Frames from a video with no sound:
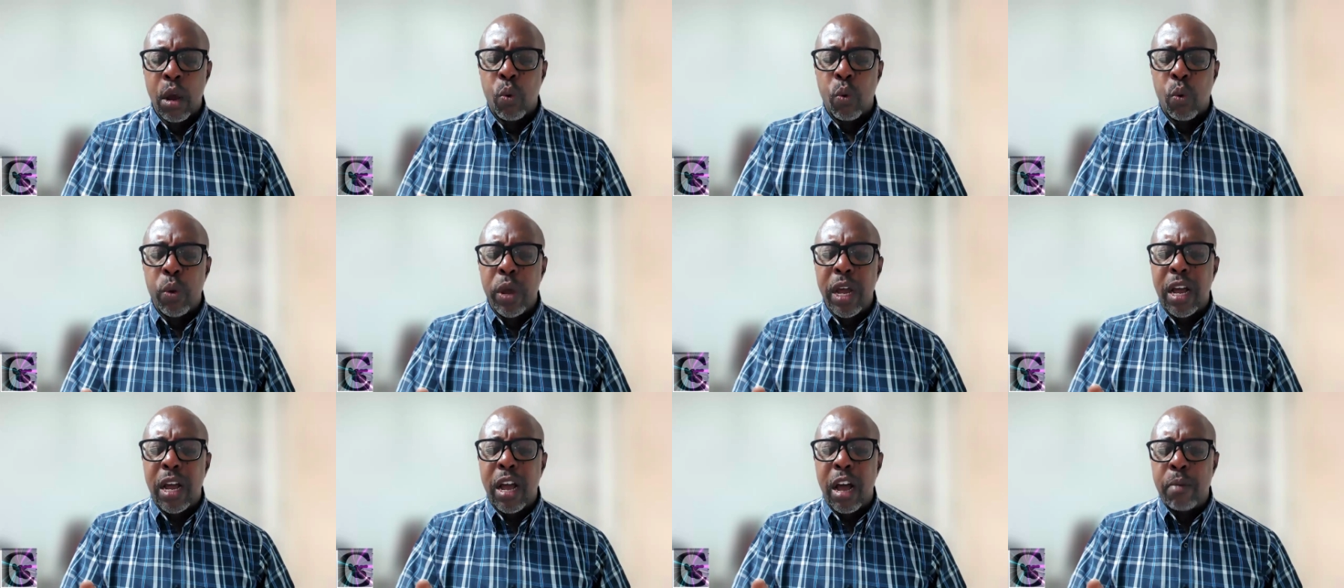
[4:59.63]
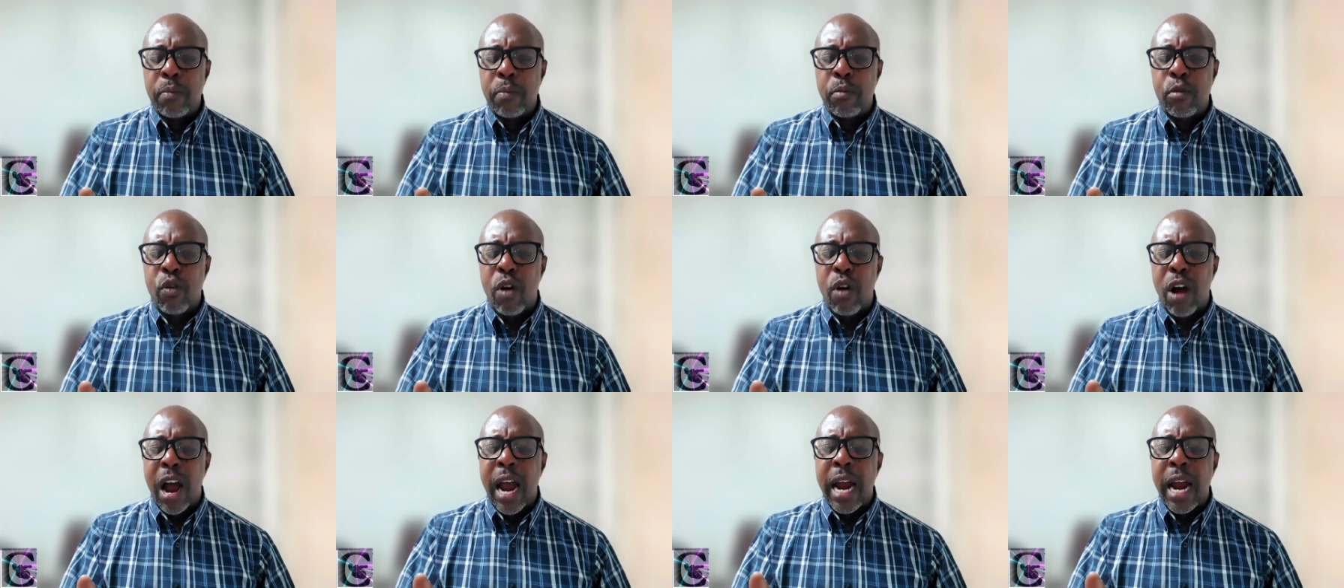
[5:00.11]
We come
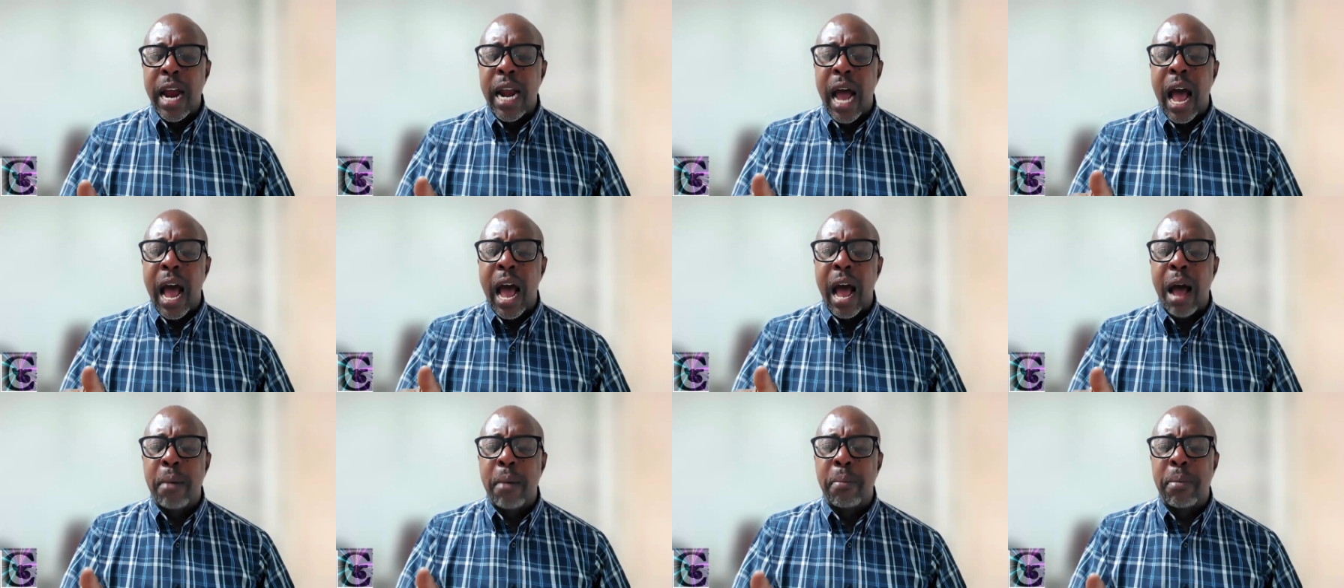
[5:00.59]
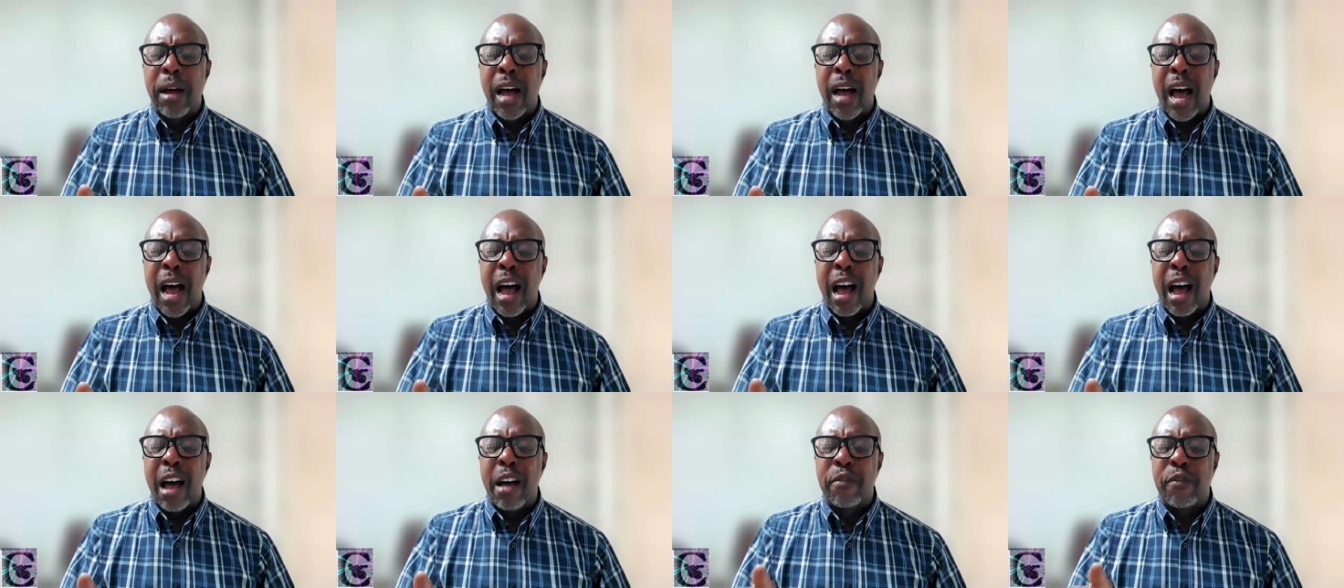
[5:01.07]
crying, Abba,
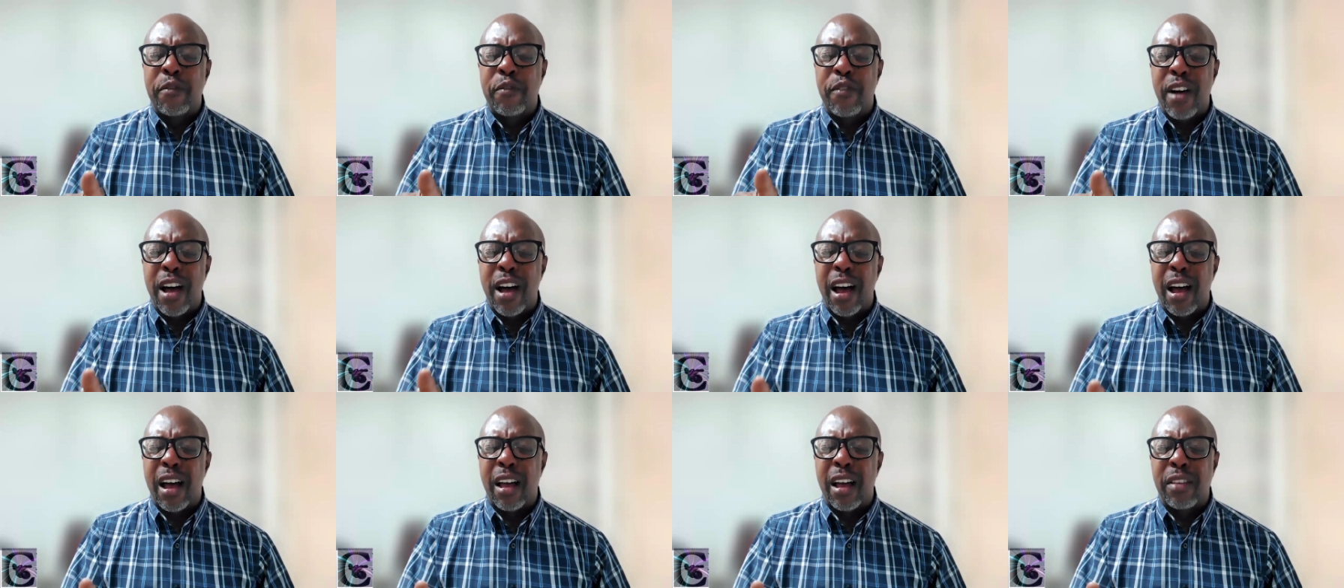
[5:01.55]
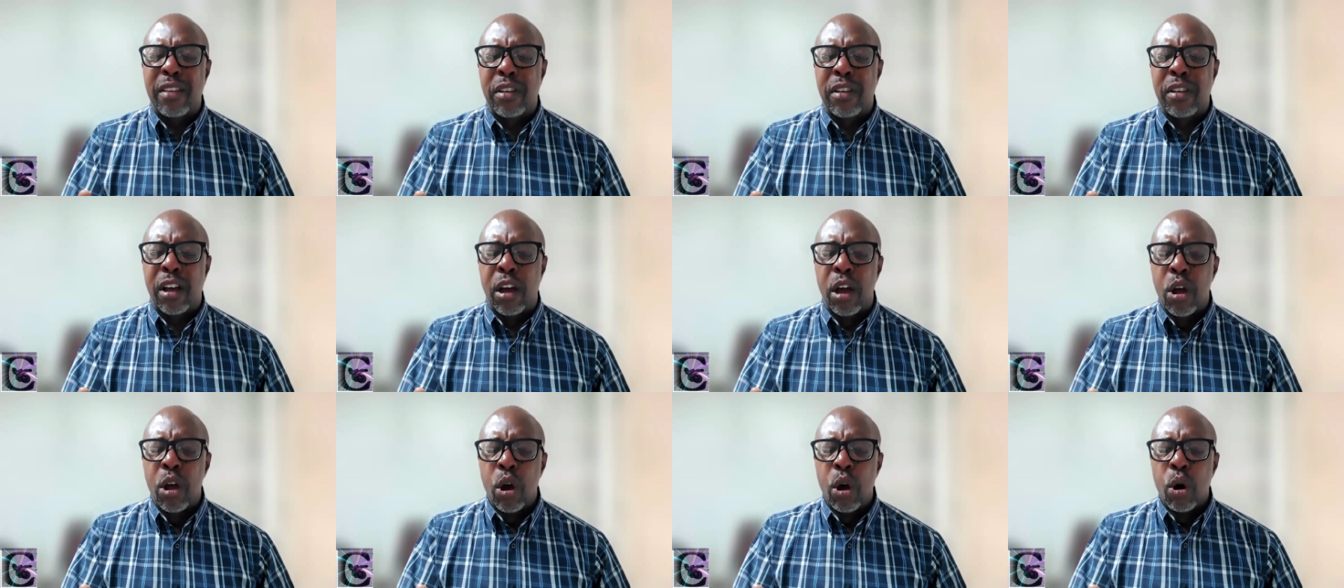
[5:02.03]
our
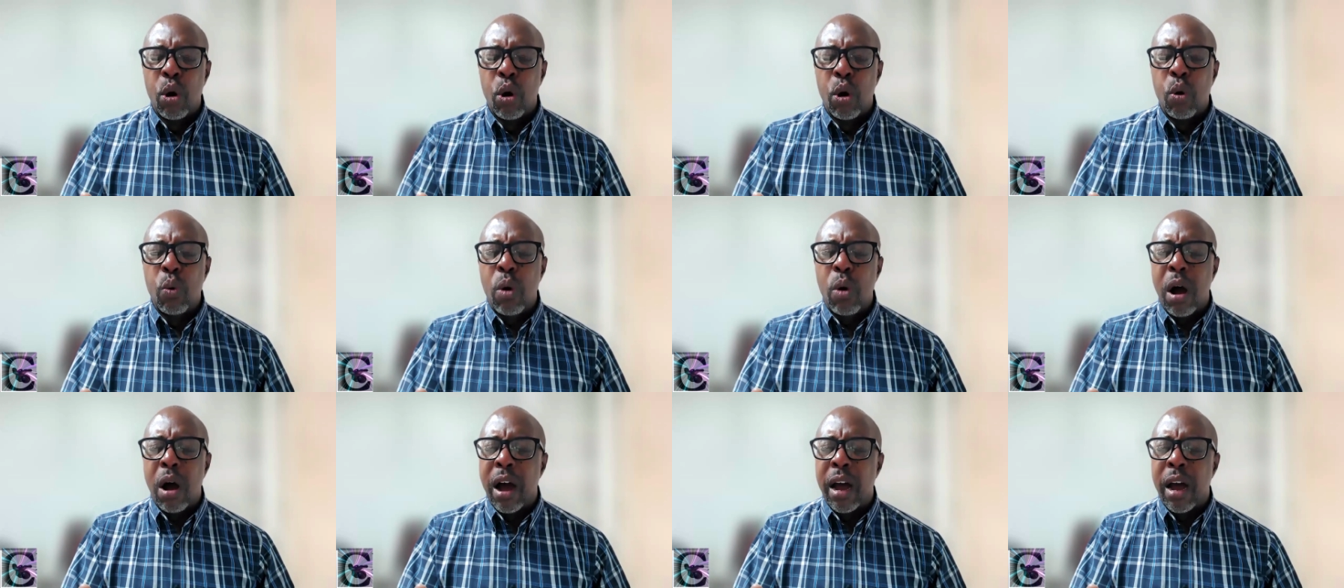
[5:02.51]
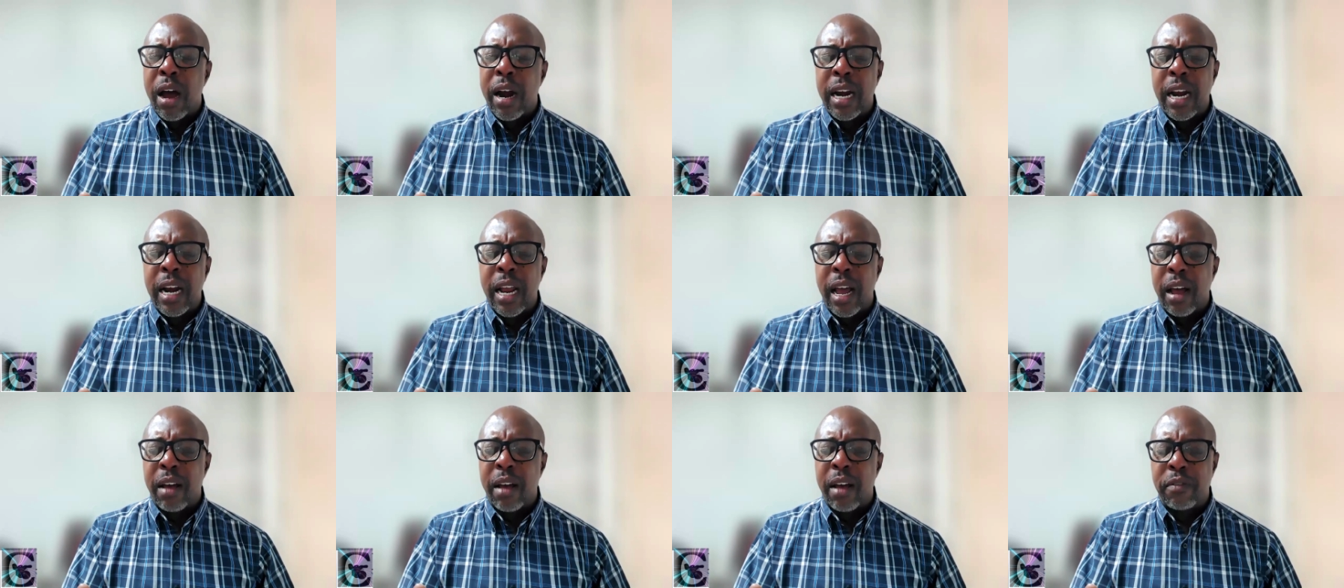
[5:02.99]
Father, who art
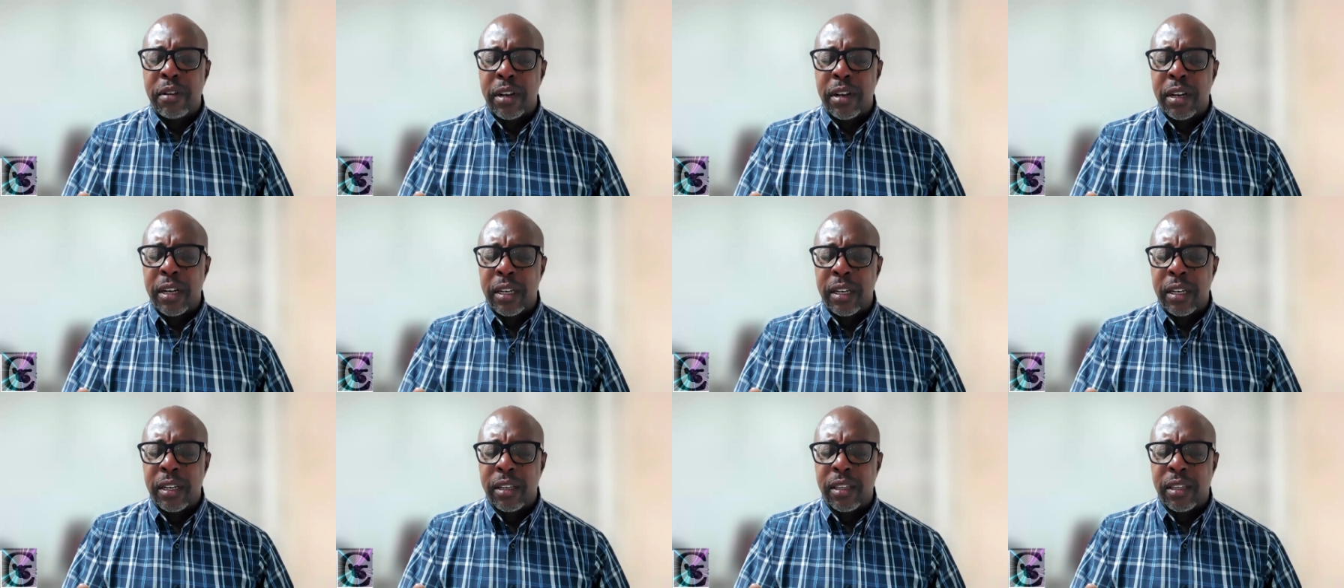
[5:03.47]
in heaven.